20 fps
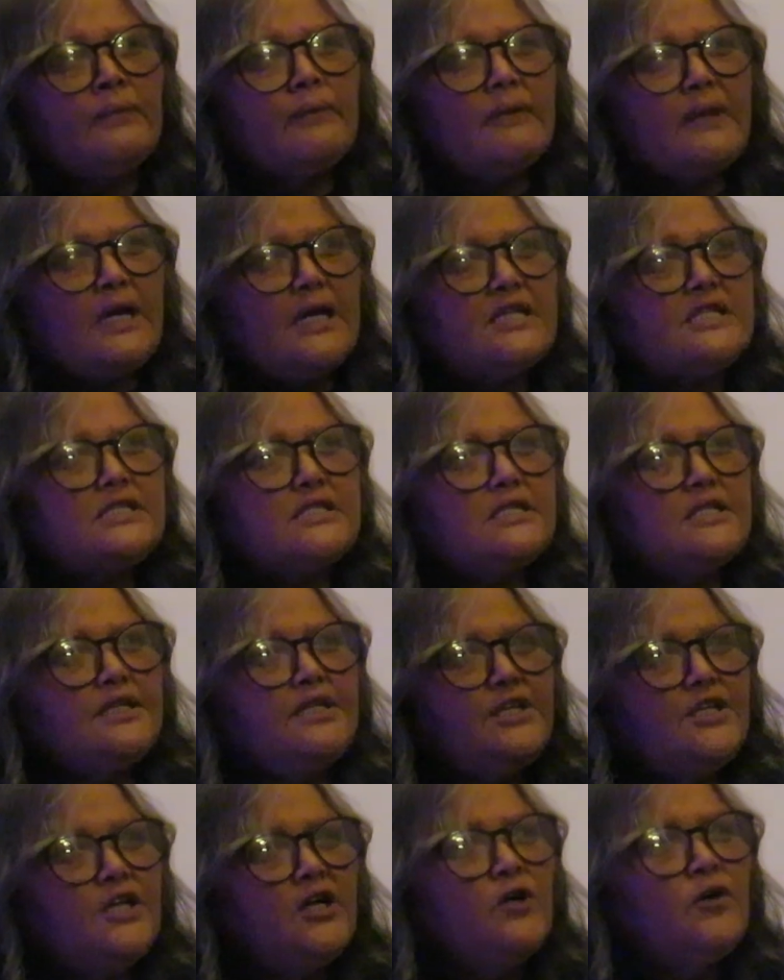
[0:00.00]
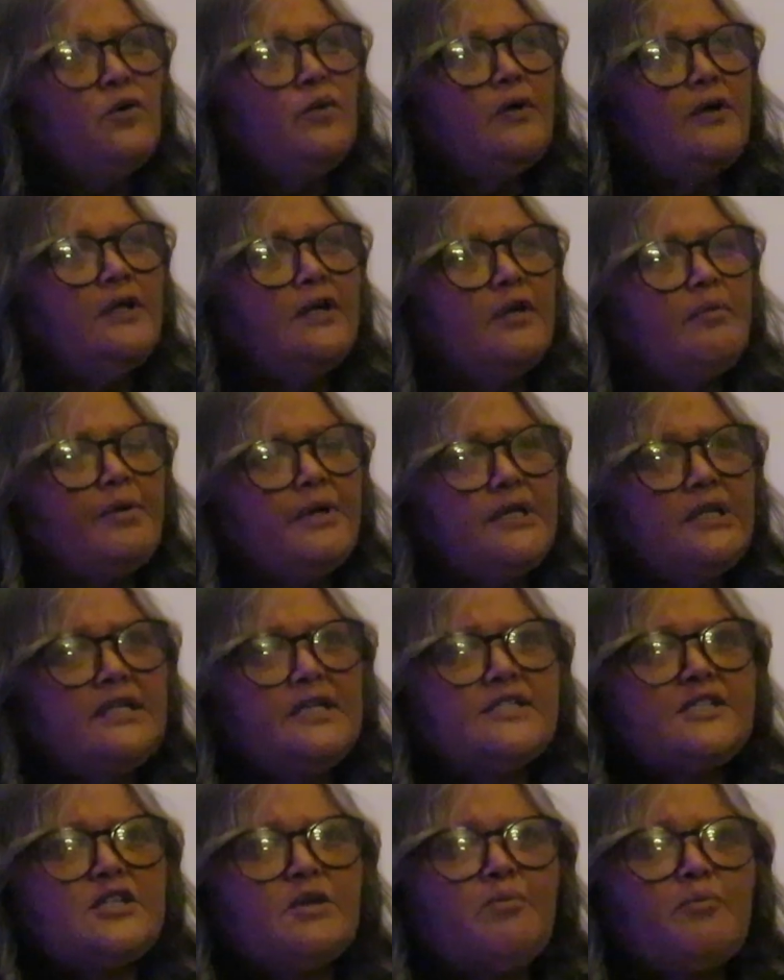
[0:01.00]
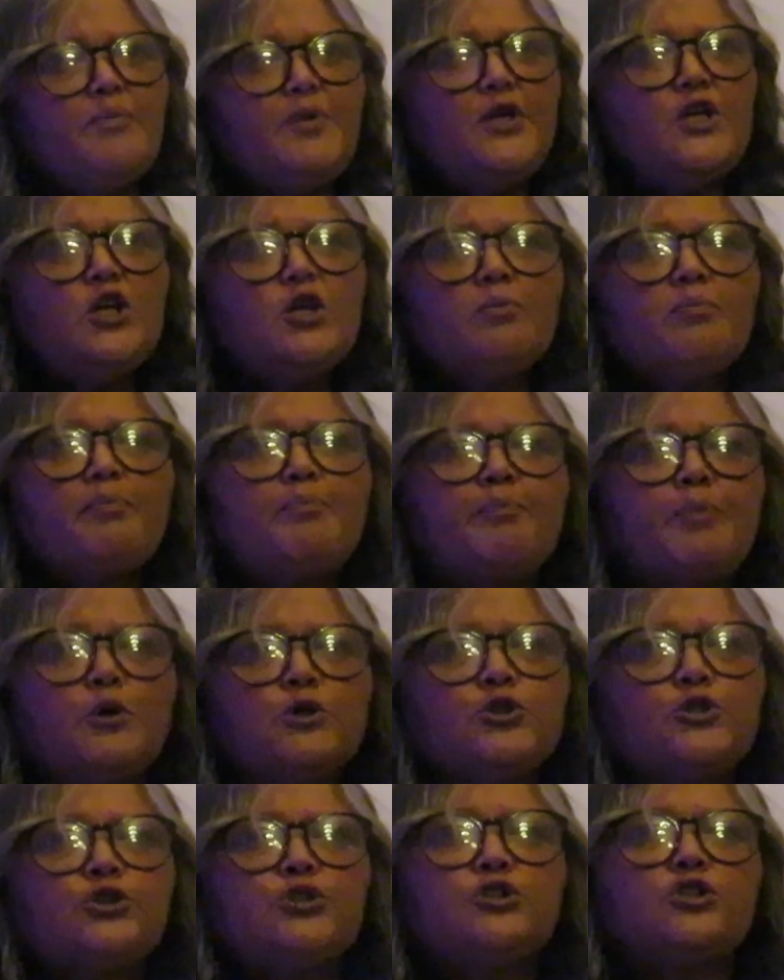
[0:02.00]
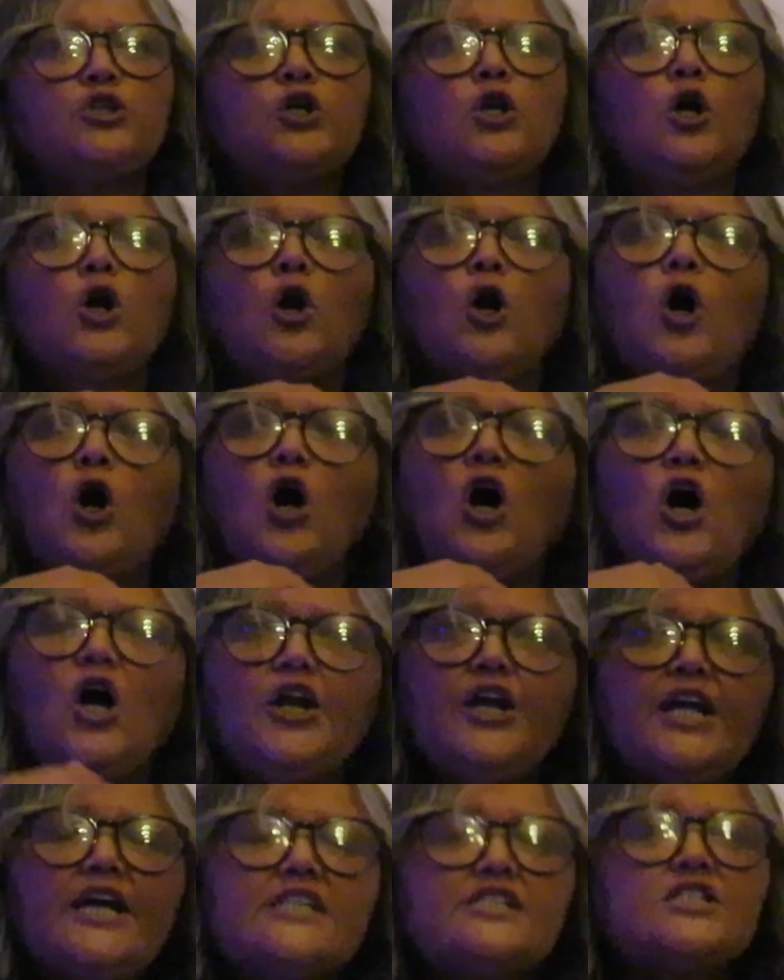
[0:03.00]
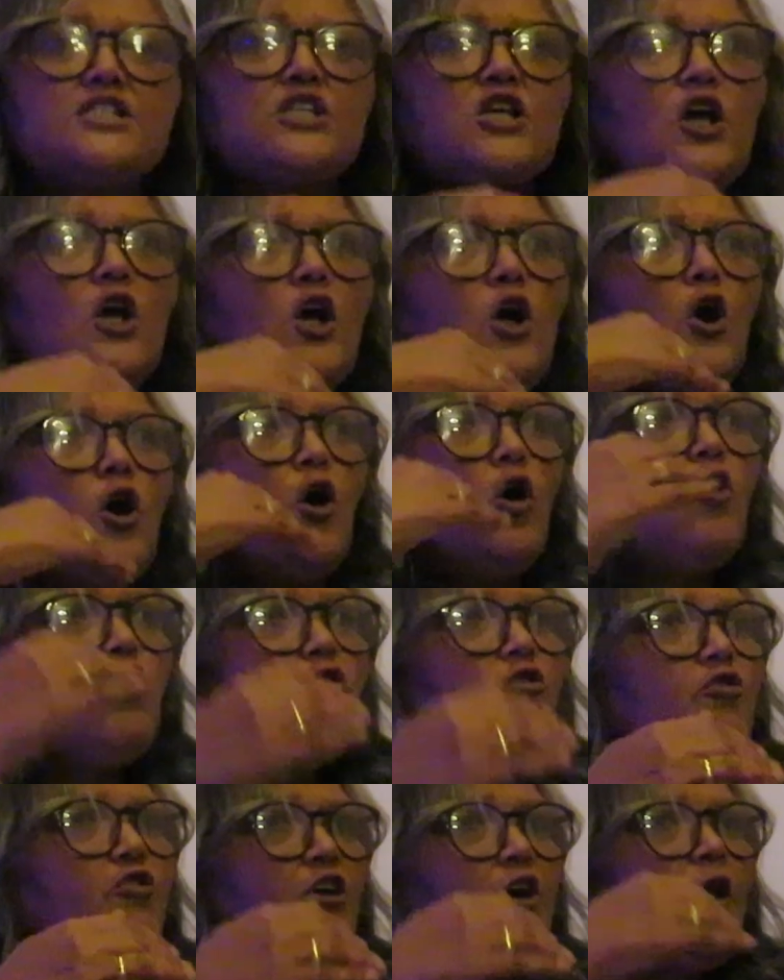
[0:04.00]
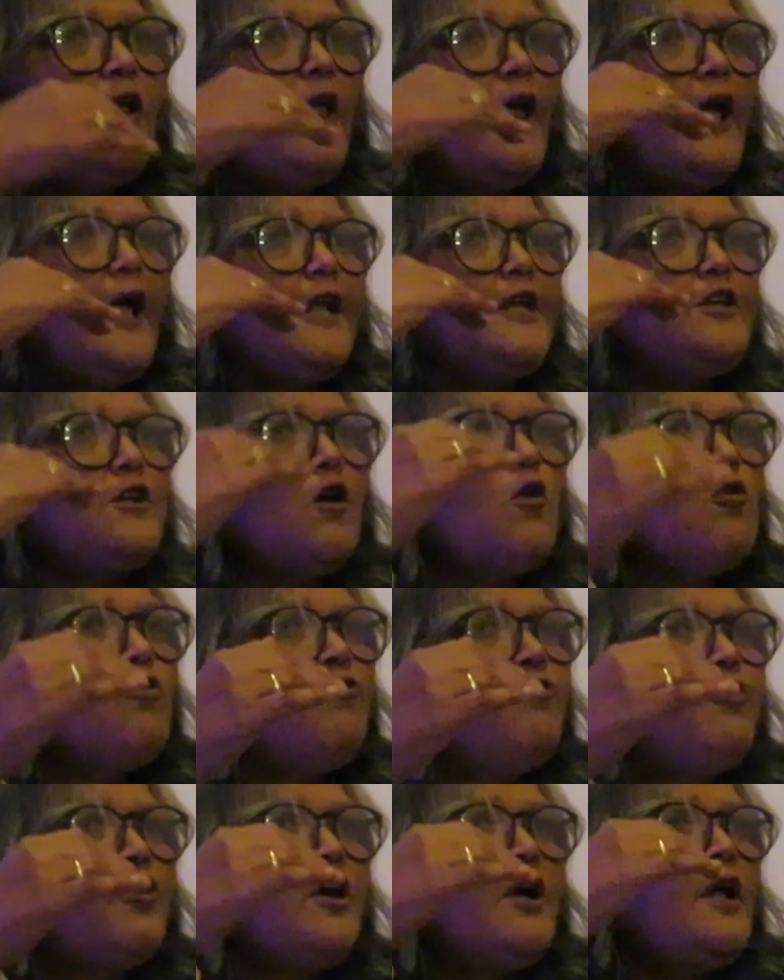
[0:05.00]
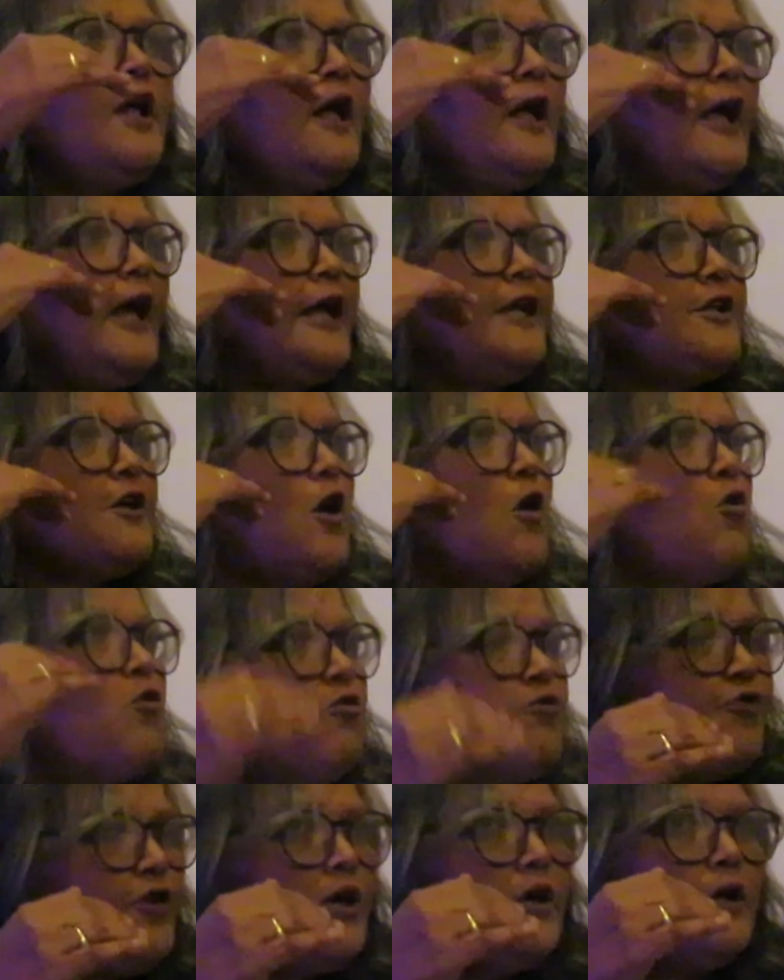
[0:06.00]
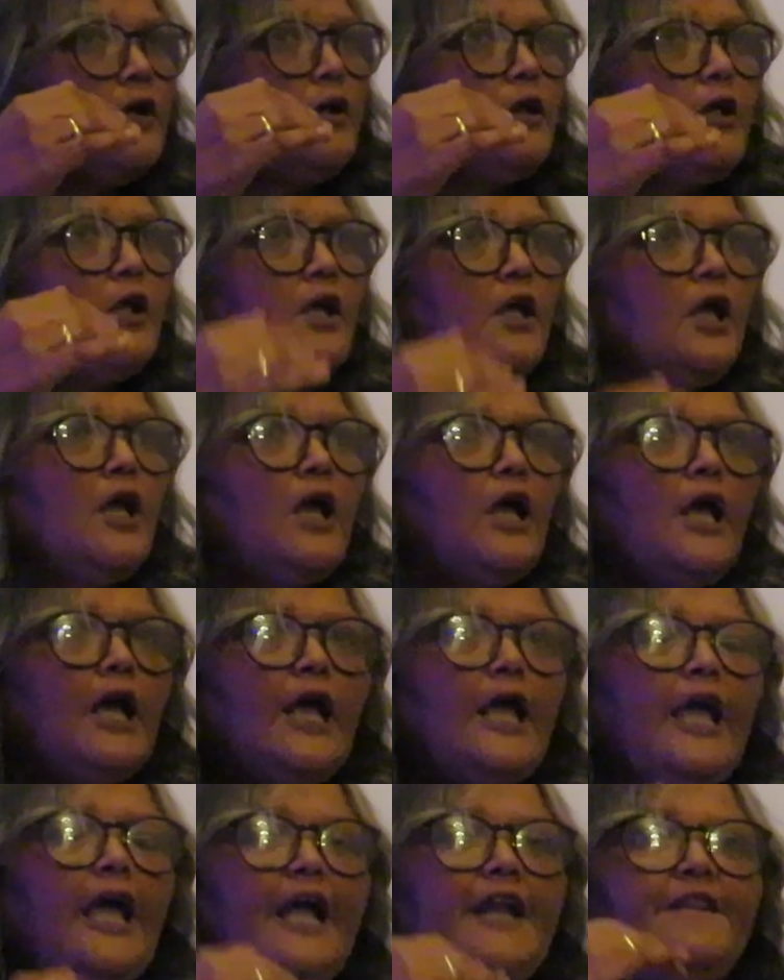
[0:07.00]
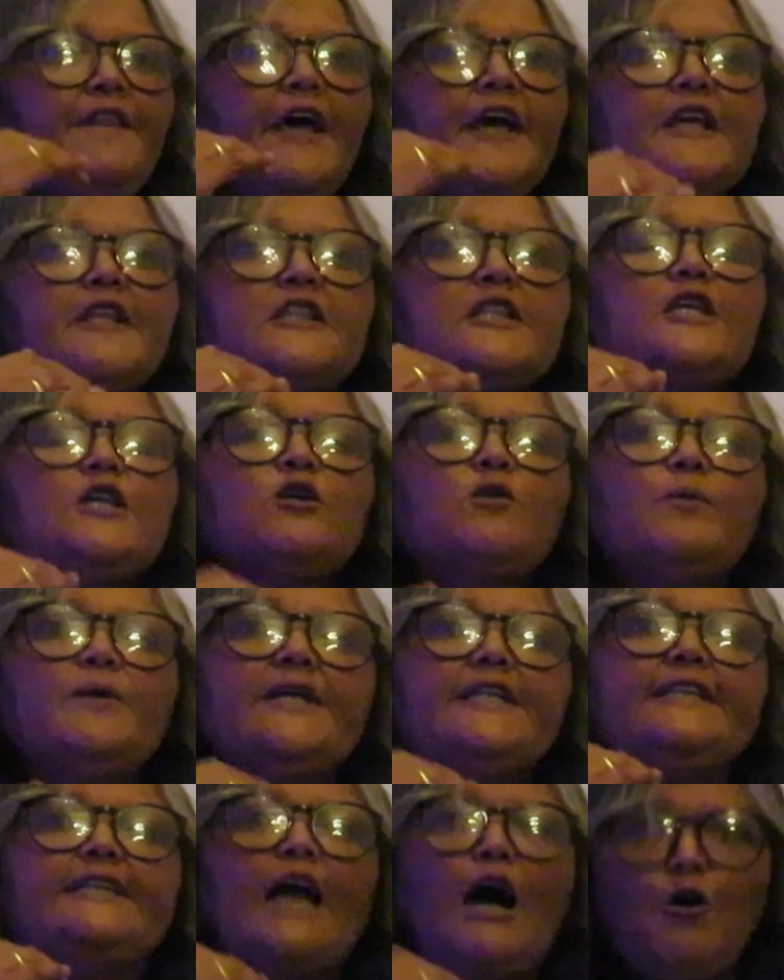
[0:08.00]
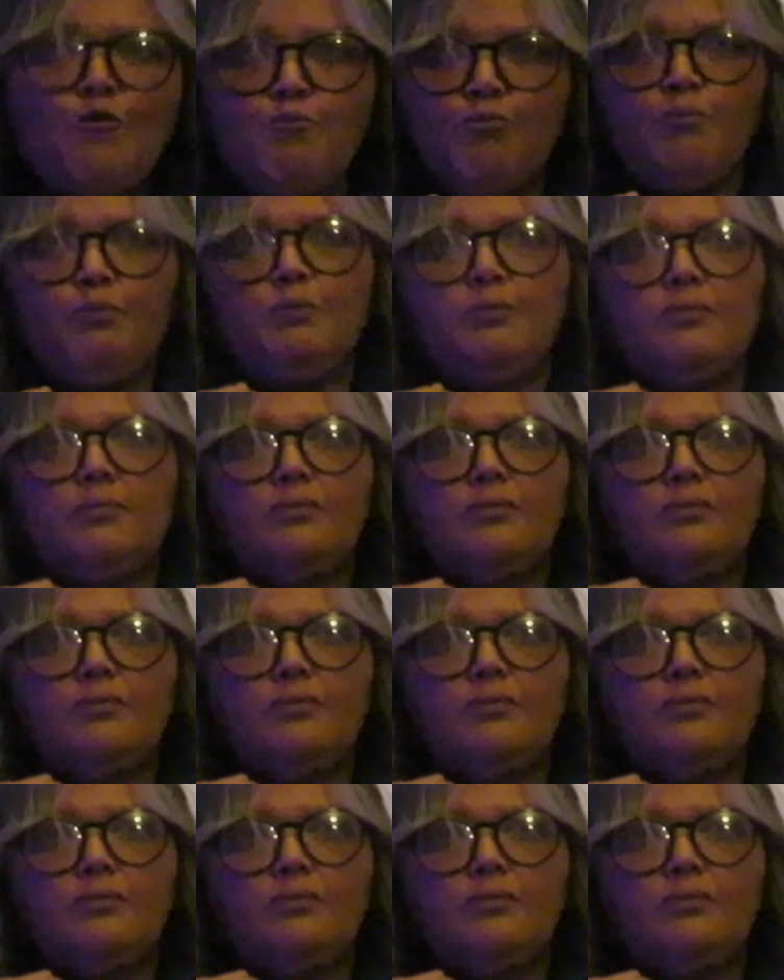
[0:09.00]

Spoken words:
That's neoliberalism being pushed on us over and over and over. And they think we're done.